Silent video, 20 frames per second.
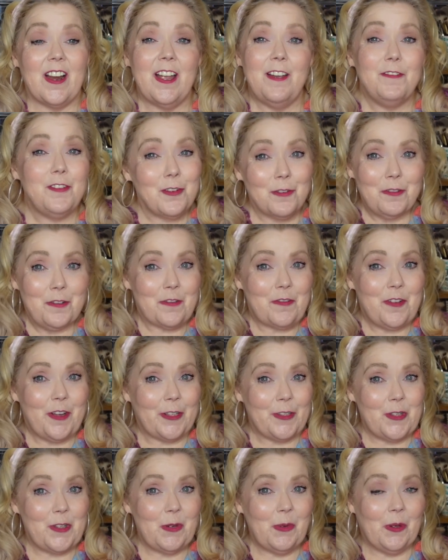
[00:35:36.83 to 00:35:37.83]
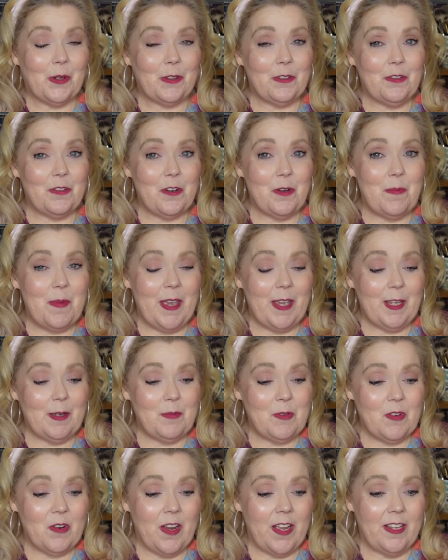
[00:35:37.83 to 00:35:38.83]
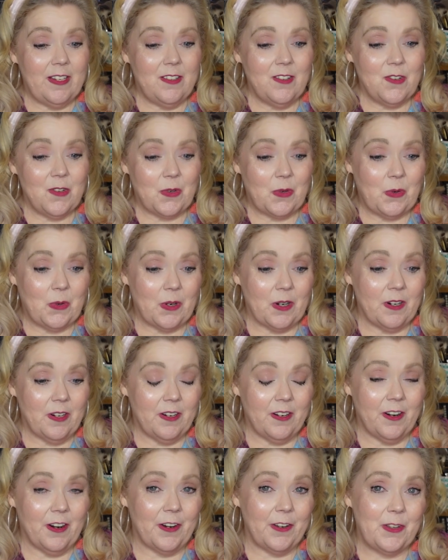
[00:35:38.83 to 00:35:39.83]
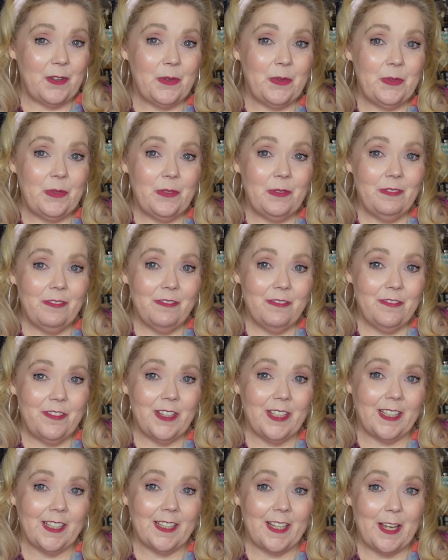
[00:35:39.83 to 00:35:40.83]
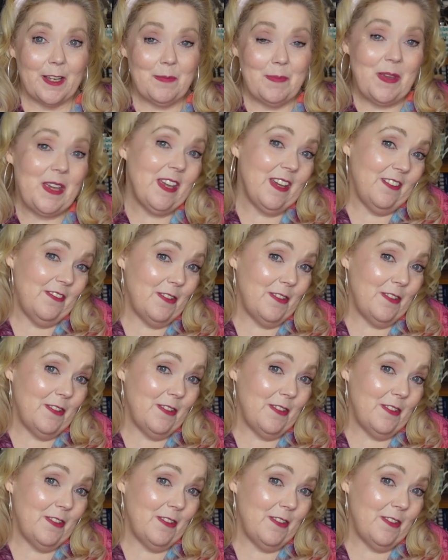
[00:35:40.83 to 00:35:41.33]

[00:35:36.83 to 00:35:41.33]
Have you ever felt too old for a makeup trend, or are you feeling like me?